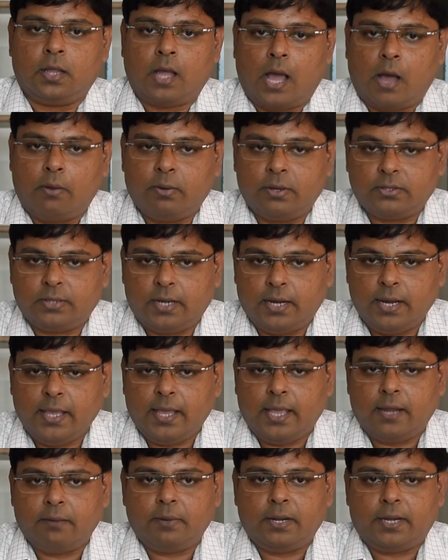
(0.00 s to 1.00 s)
our study
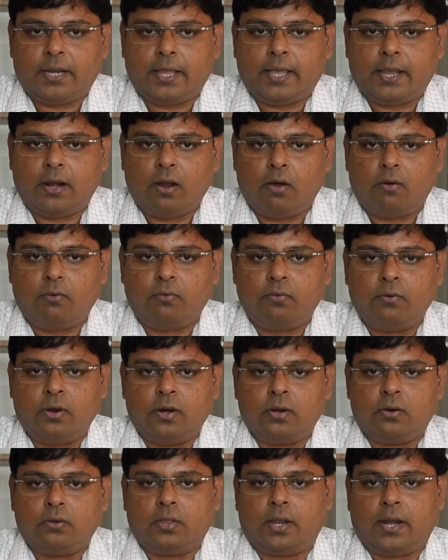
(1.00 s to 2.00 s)
can be taken
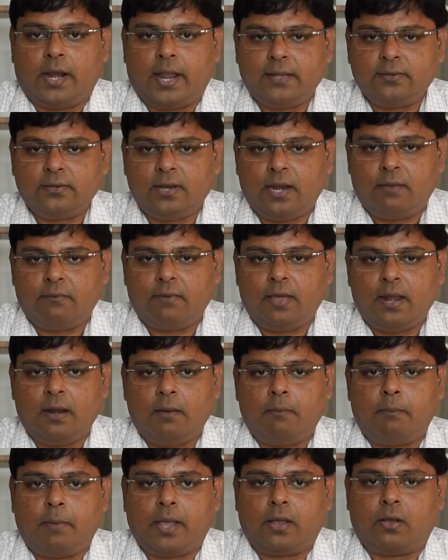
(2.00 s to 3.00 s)
off to the next level
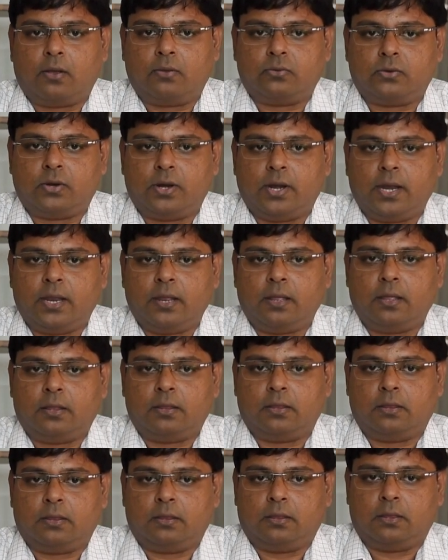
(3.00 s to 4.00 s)
by considering
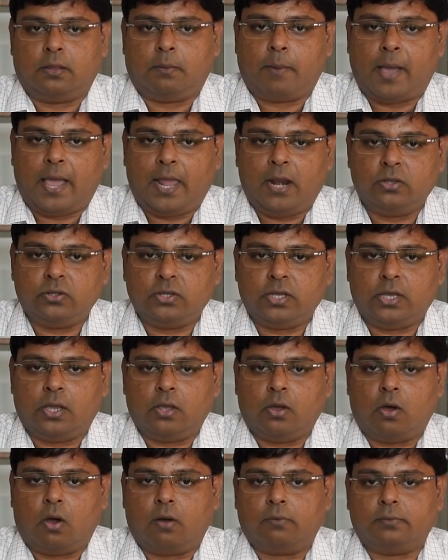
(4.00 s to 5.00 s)
the
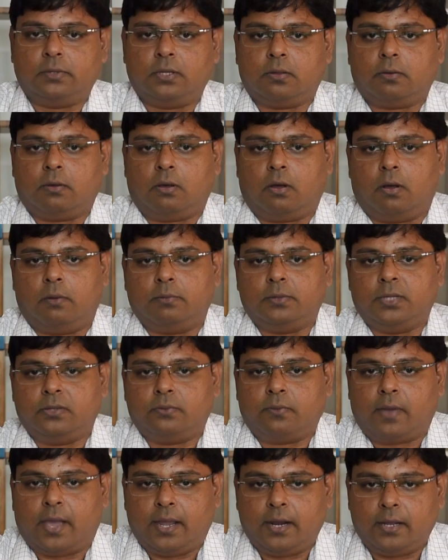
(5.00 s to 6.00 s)
biology of this
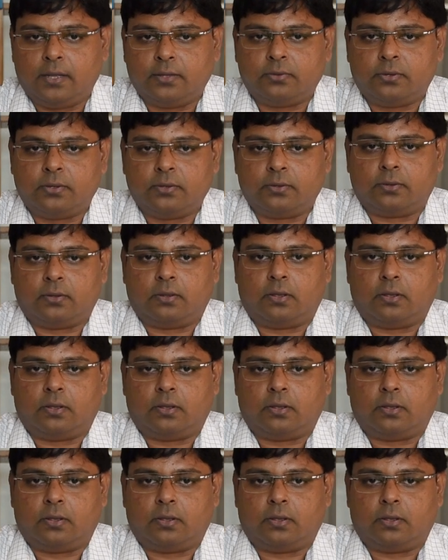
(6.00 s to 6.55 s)
virus